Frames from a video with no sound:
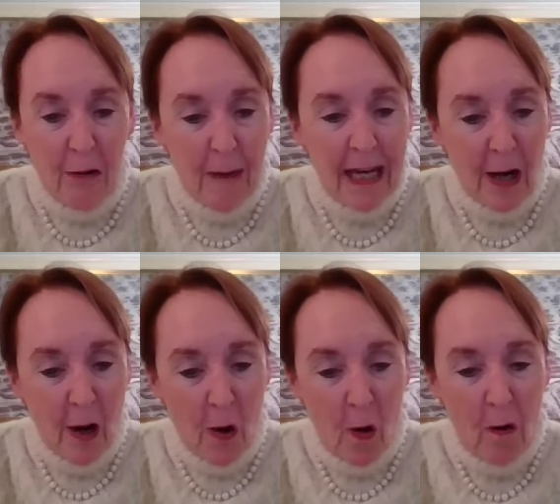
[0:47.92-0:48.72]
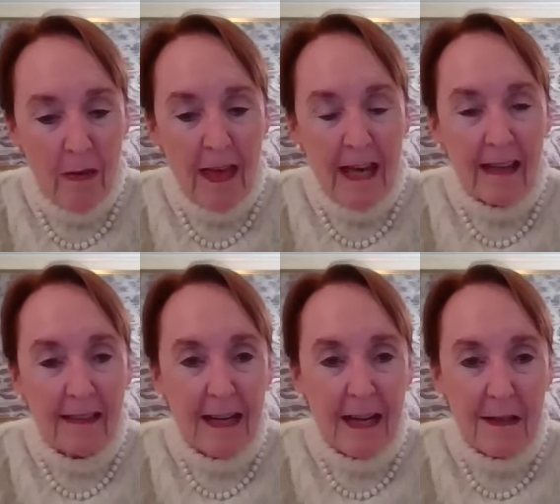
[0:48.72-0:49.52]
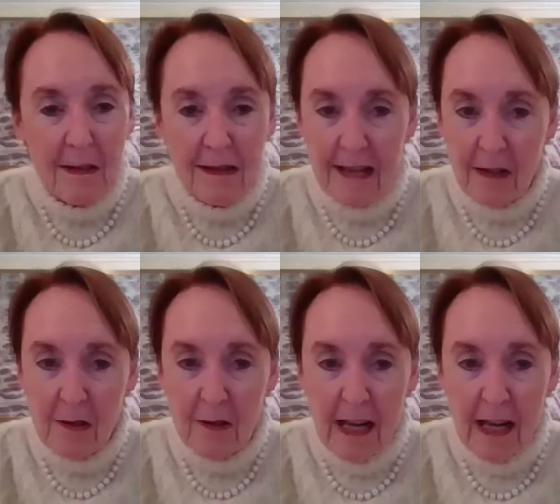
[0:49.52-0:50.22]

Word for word: You may know that uh, Dr.